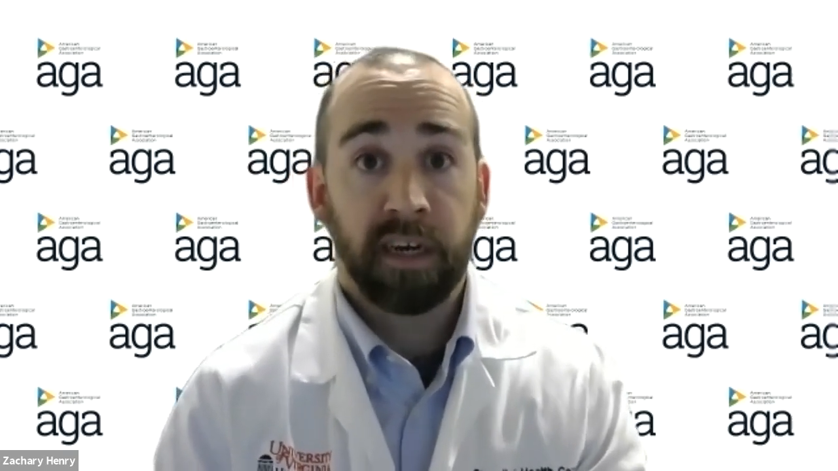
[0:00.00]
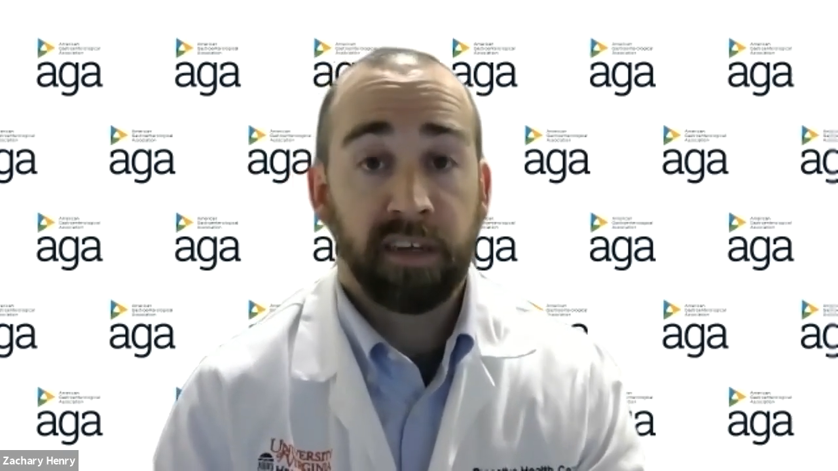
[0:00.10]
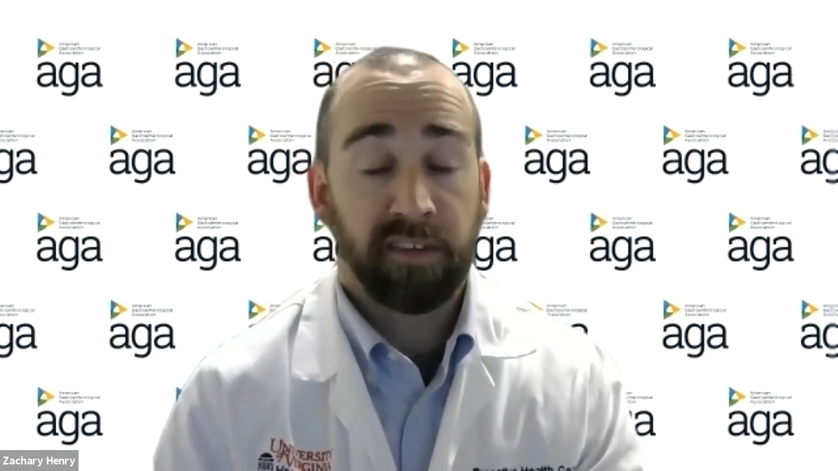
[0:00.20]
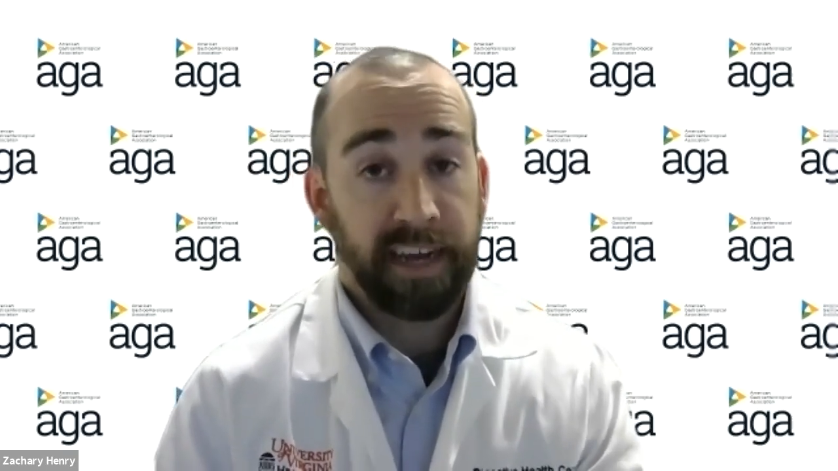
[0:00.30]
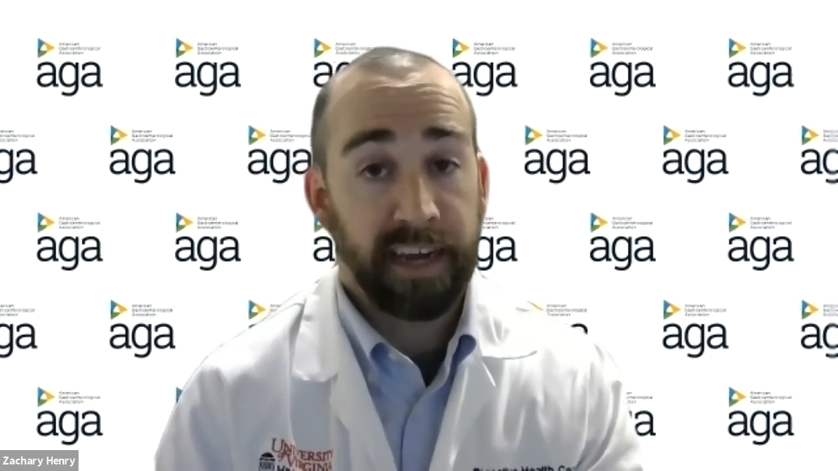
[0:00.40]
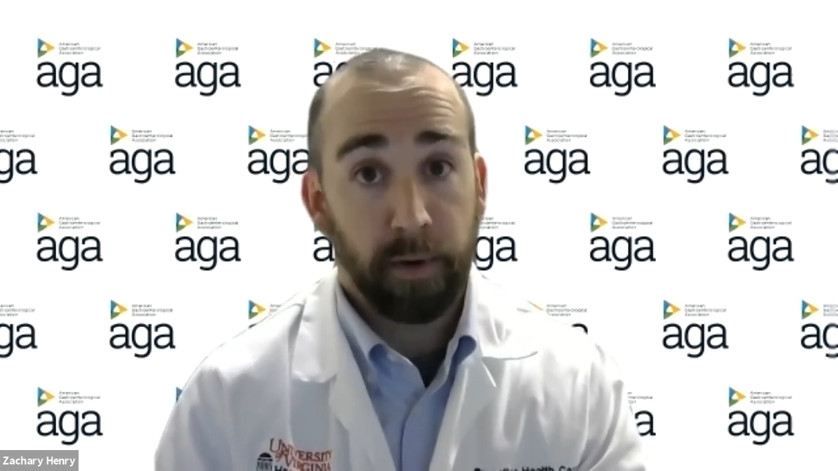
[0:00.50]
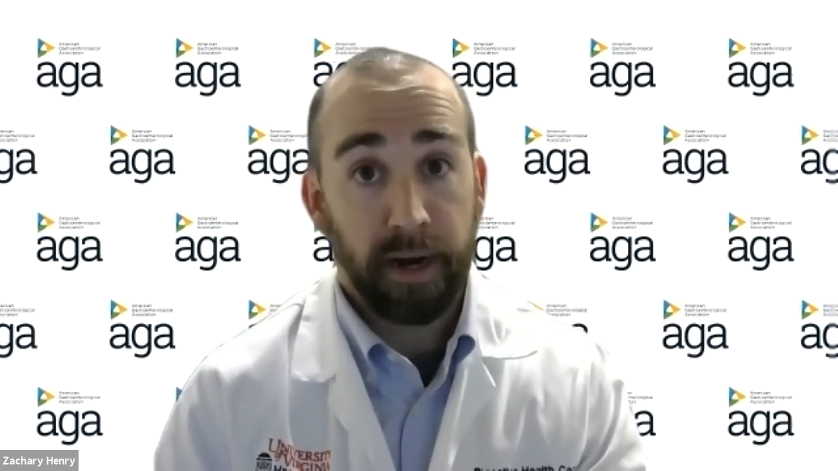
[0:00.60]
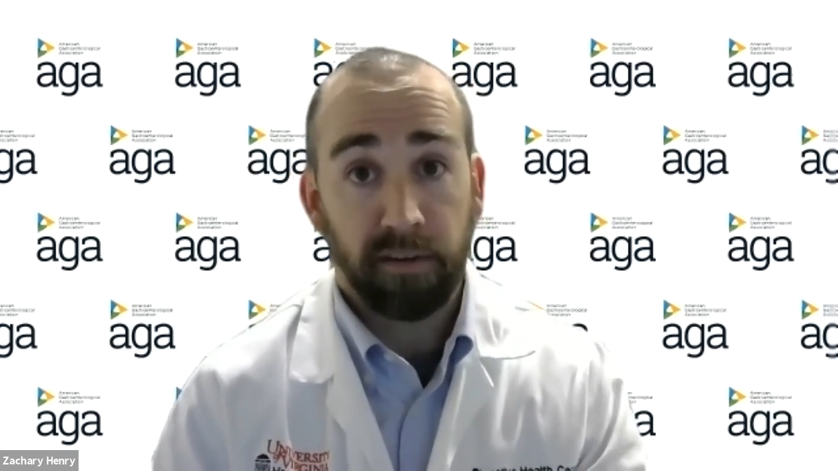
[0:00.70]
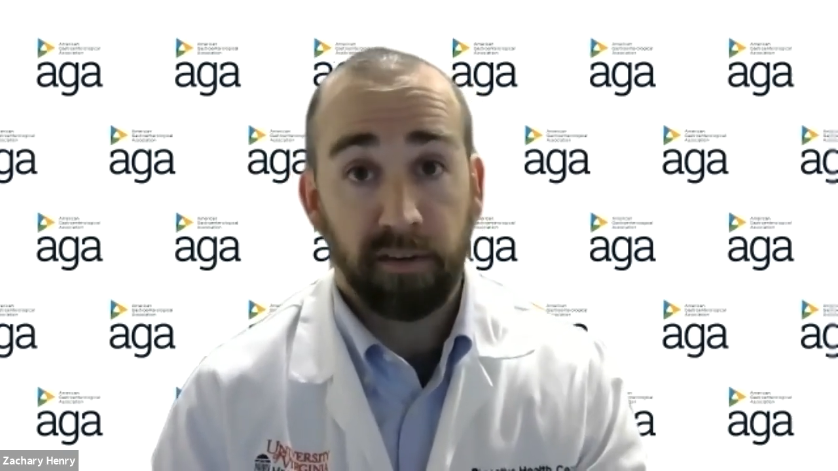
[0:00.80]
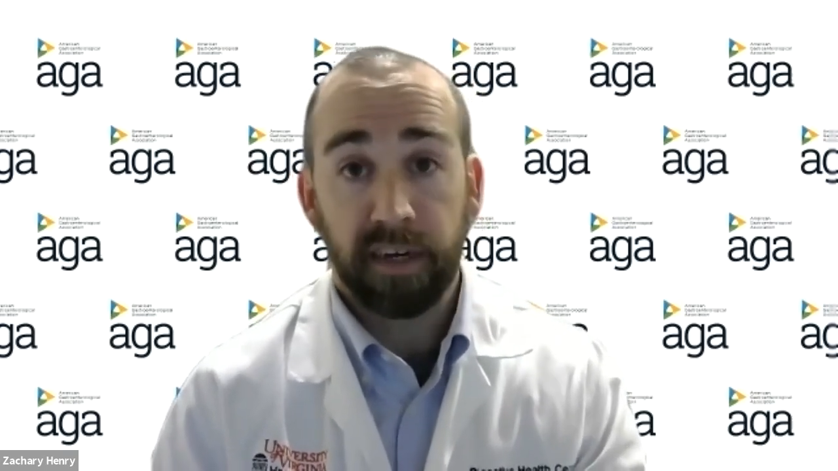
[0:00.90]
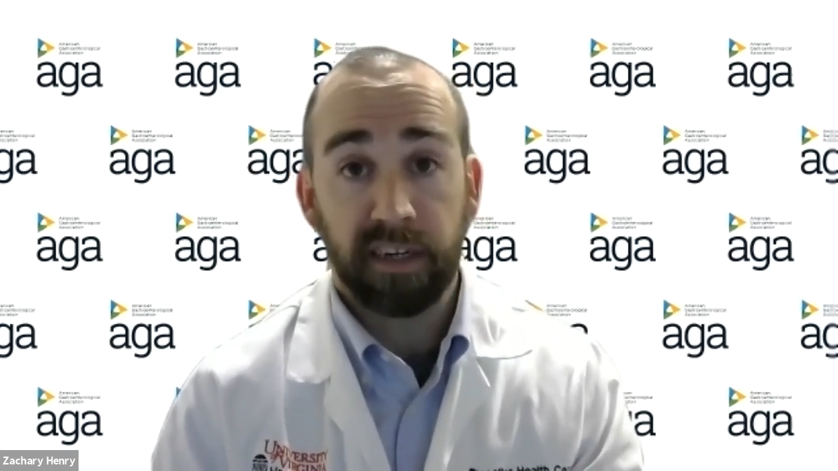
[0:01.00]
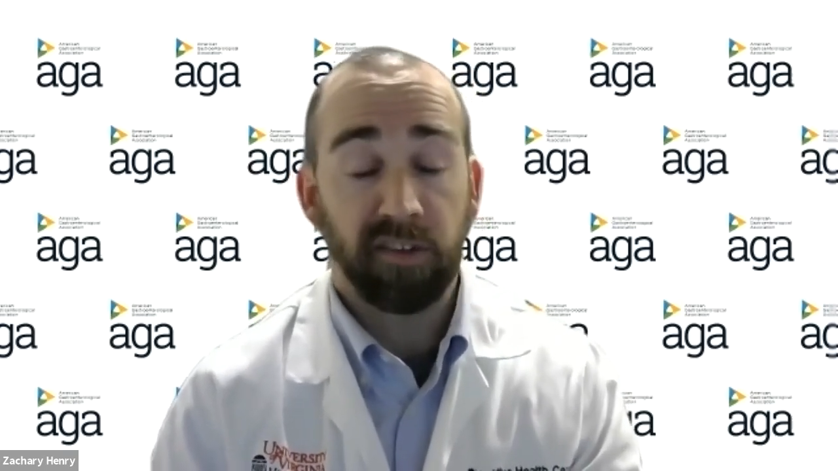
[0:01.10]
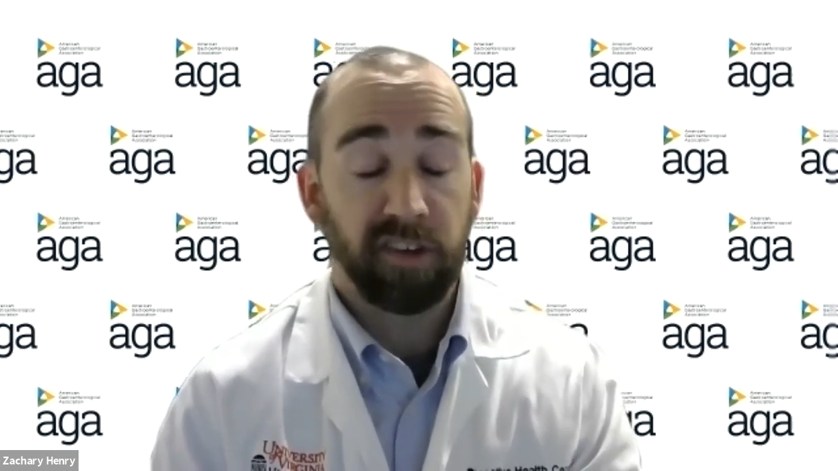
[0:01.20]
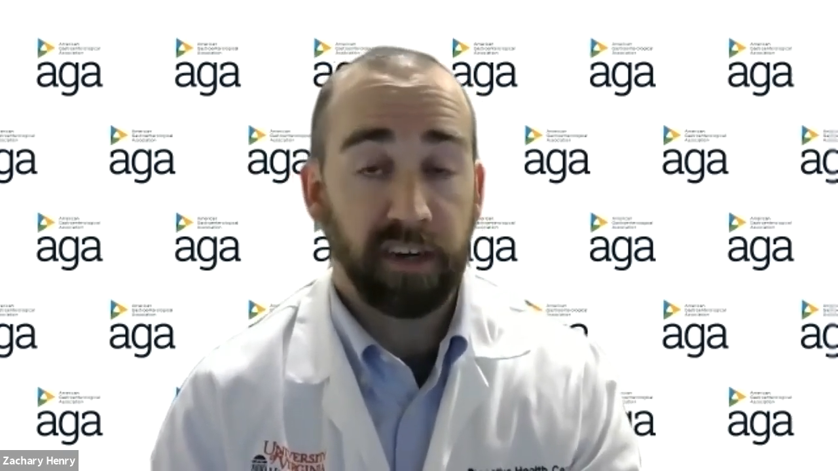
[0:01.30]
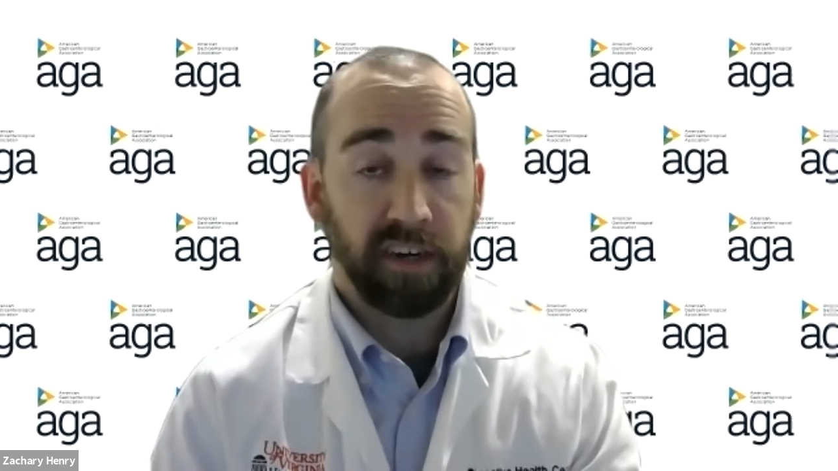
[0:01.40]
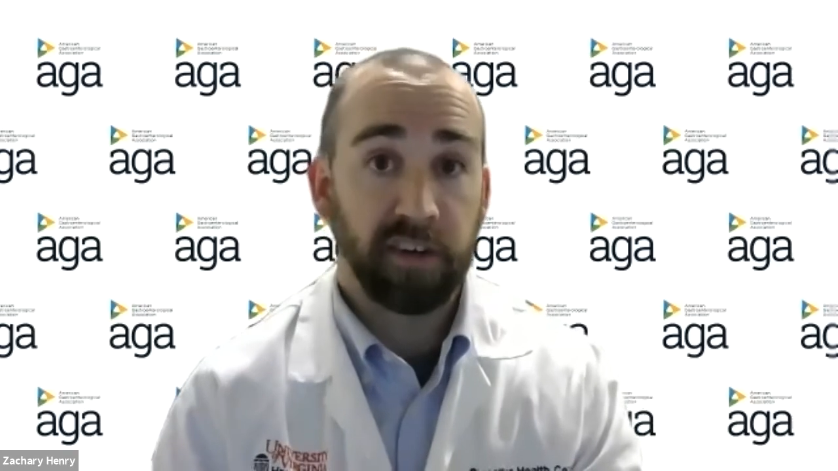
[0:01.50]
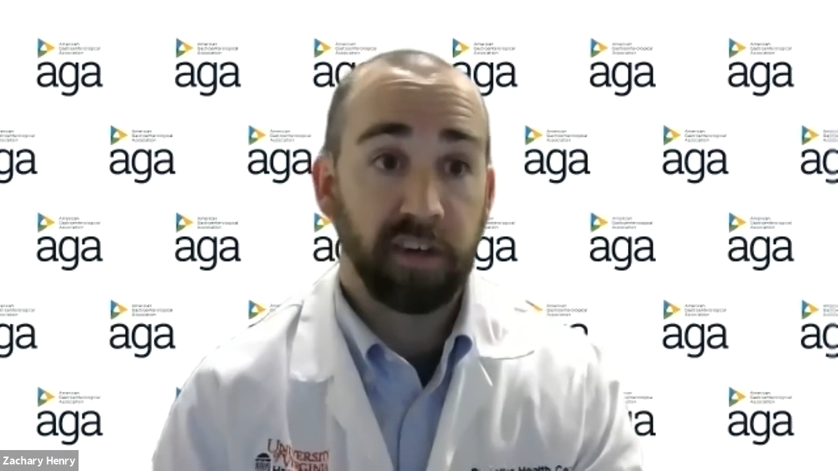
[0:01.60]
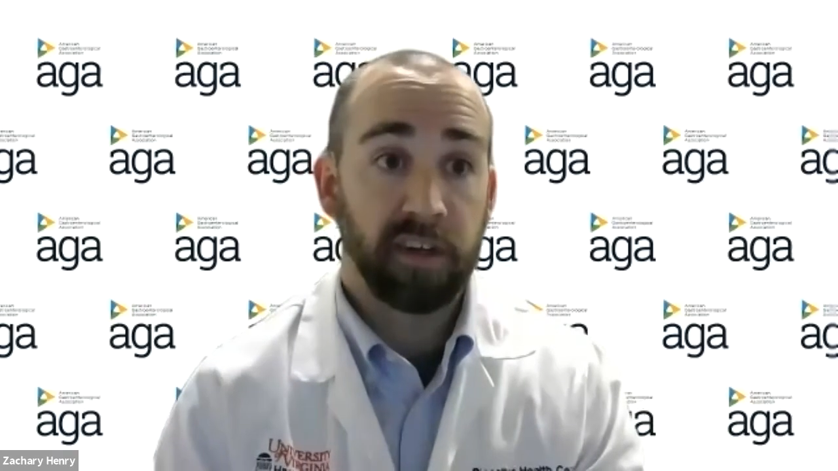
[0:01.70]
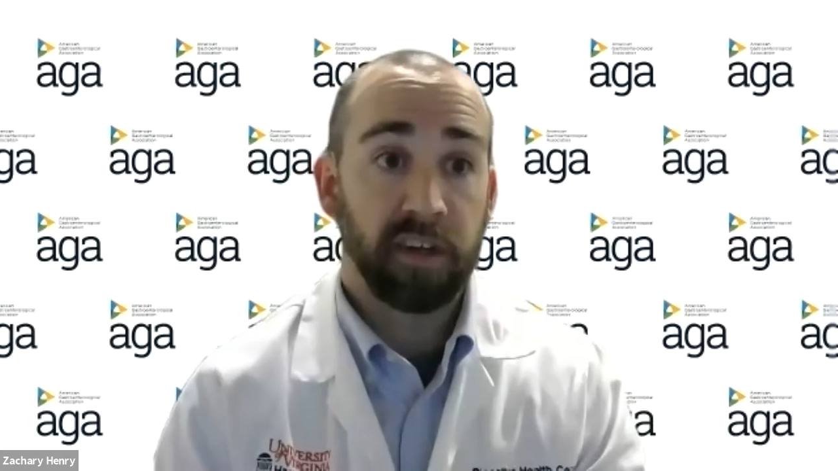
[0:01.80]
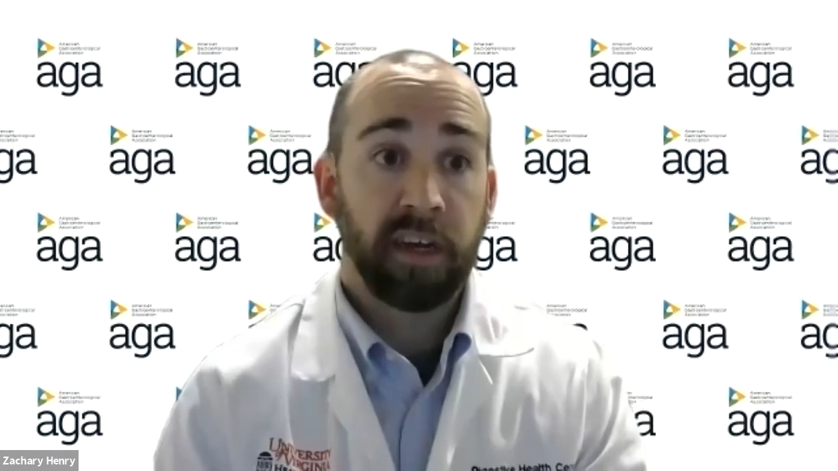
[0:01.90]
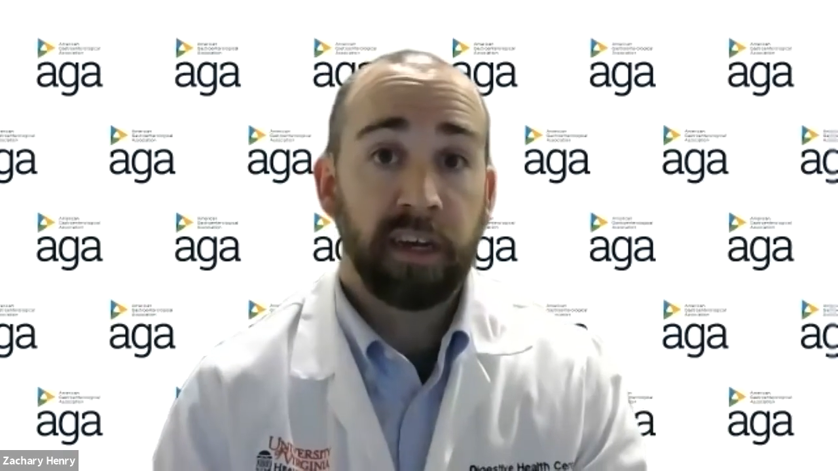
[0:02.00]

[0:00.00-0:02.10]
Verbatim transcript: cyanoacrylate injection